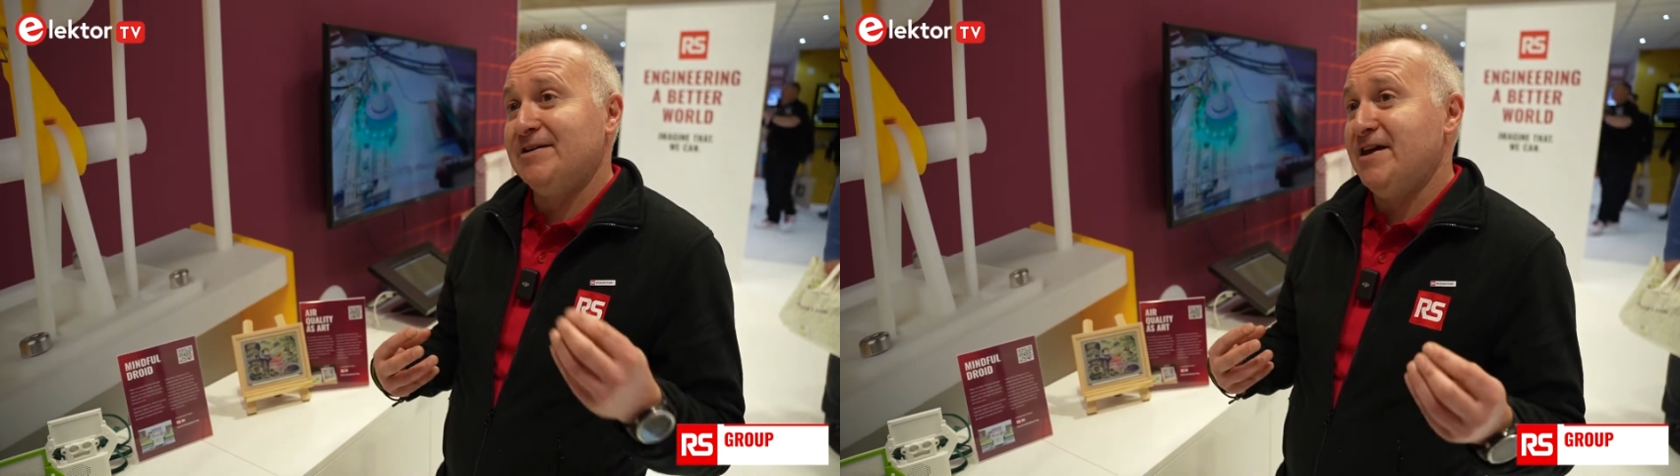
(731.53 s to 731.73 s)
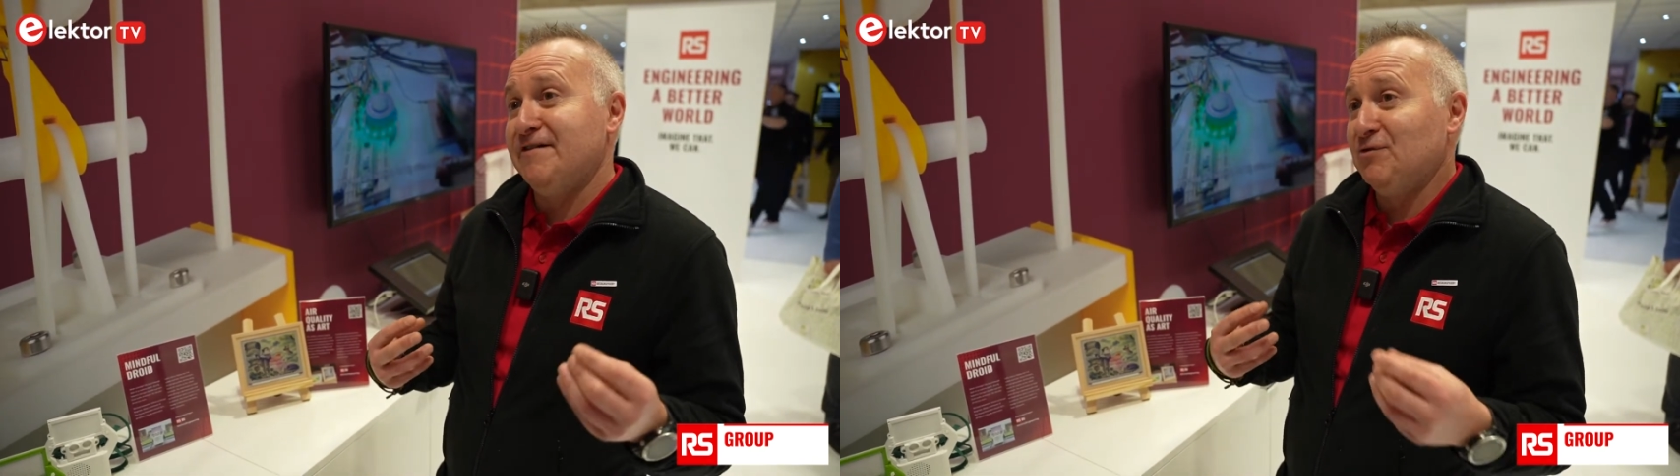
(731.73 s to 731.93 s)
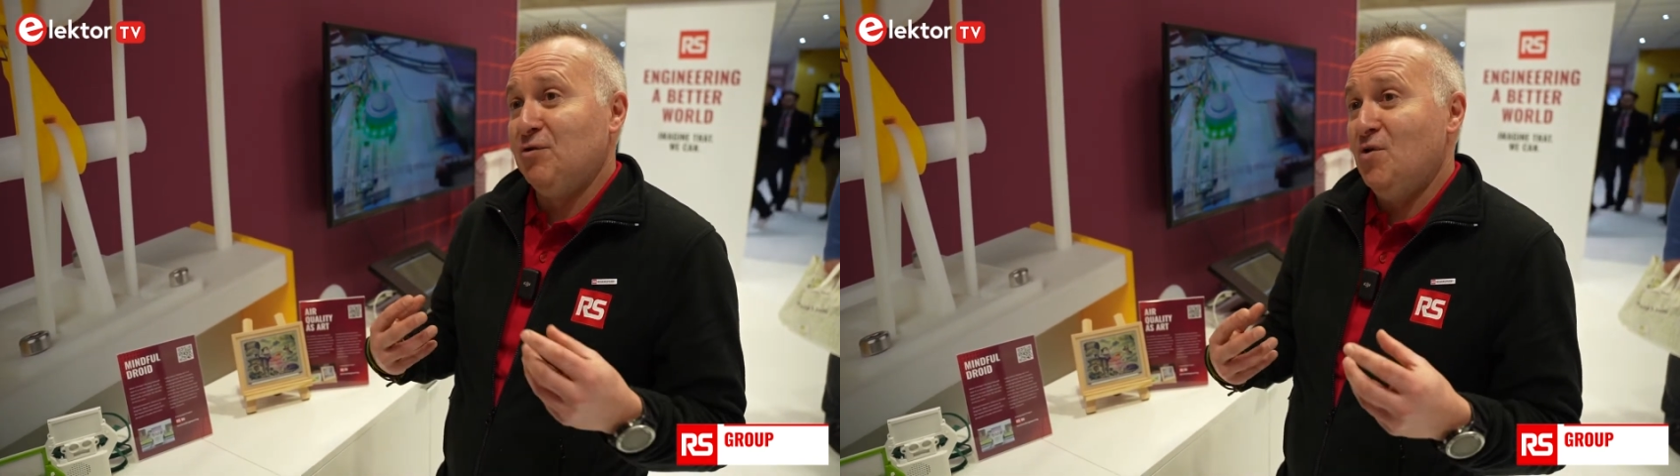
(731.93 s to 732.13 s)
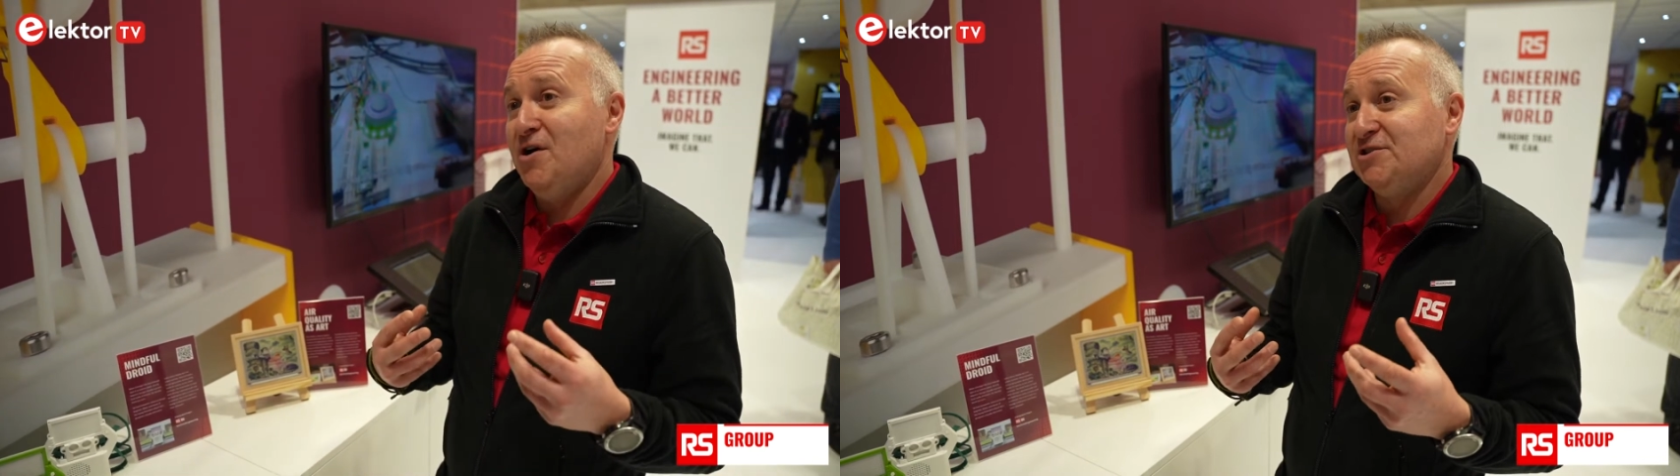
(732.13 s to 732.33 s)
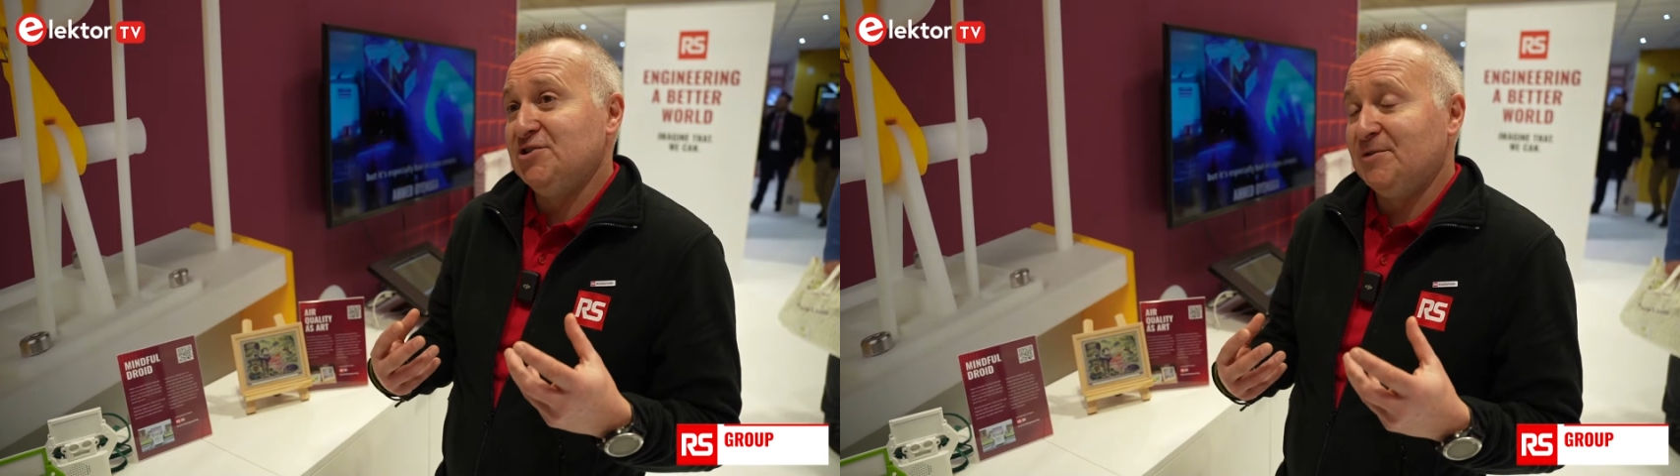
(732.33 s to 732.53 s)
if not
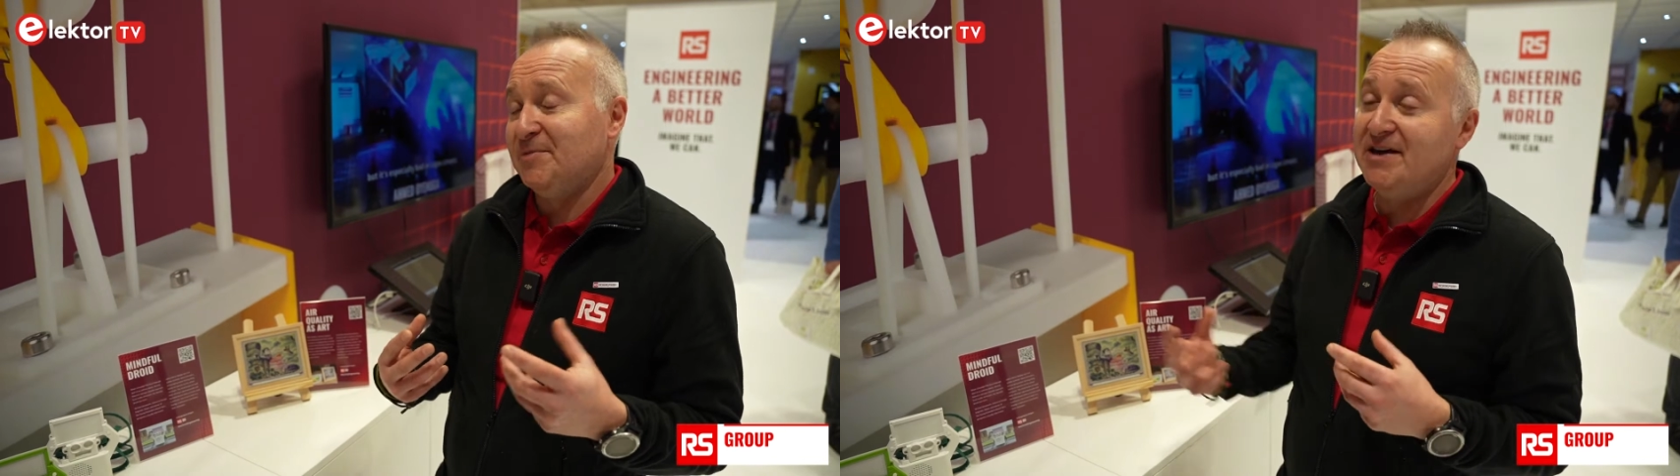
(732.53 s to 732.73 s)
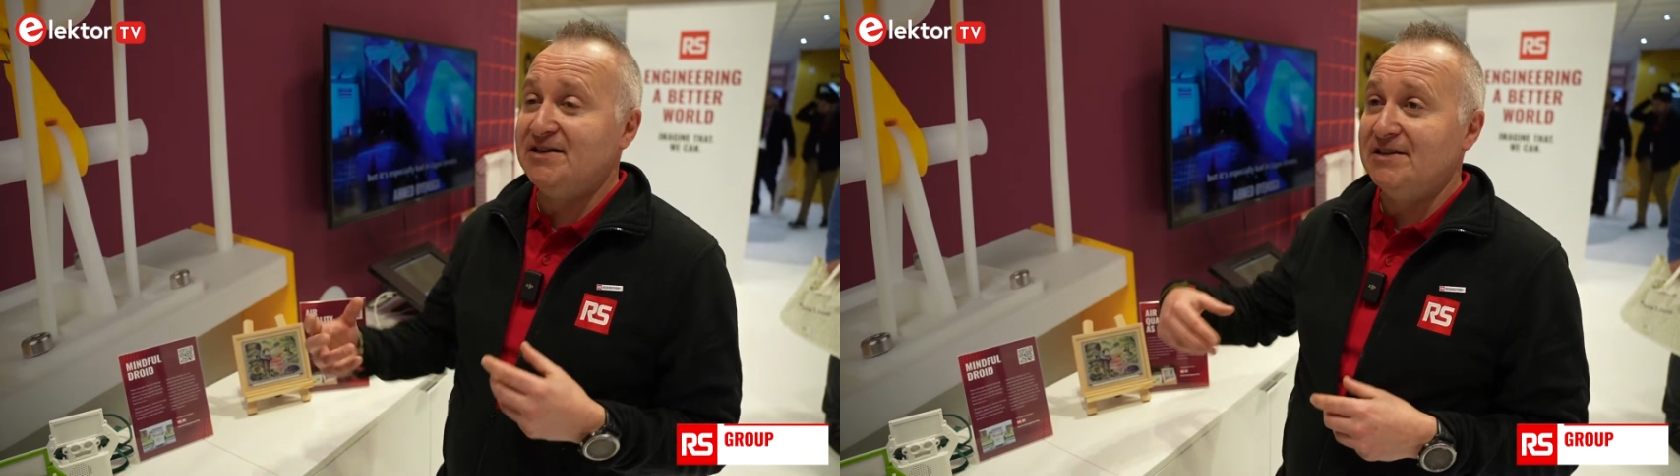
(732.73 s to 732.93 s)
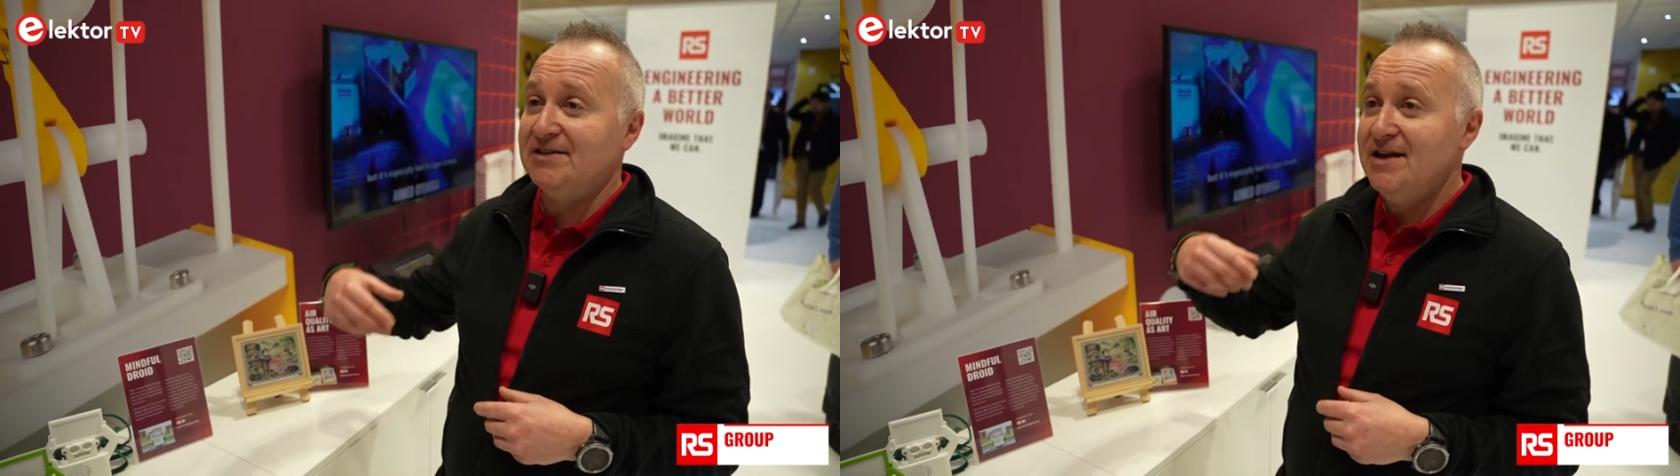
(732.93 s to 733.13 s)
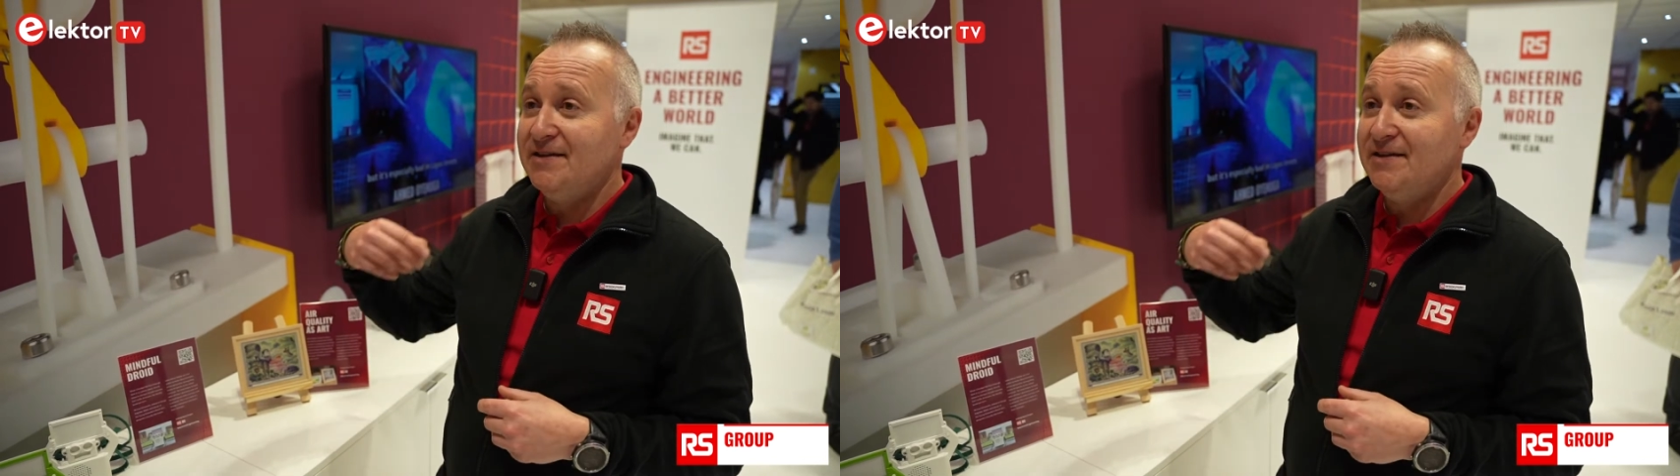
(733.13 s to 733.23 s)
worse in some cases,